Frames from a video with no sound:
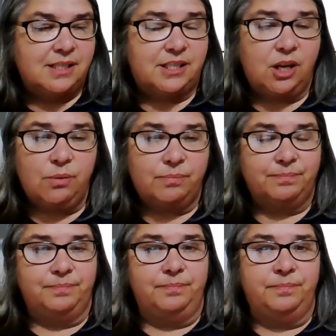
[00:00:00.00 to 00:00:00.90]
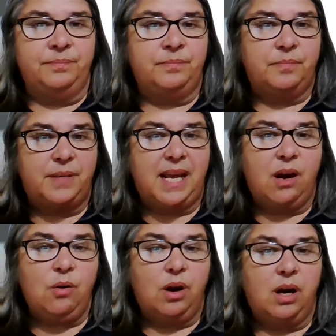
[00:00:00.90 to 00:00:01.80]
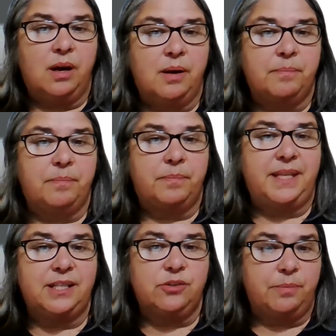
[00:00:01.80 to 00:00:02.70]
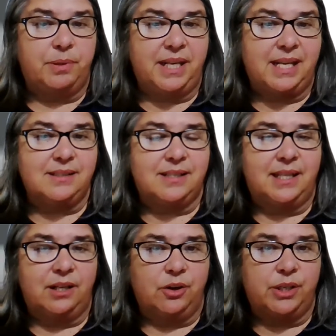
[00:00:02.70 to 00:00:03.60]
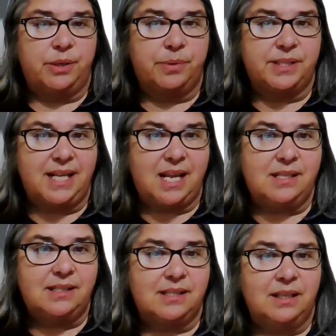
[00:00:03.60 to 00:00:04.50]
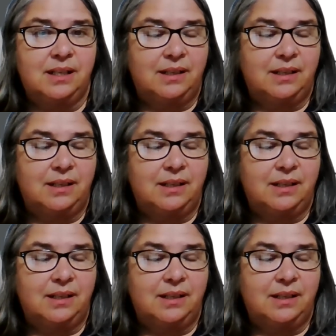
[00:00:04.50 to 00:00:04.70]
So now these are the plans that they're going to present.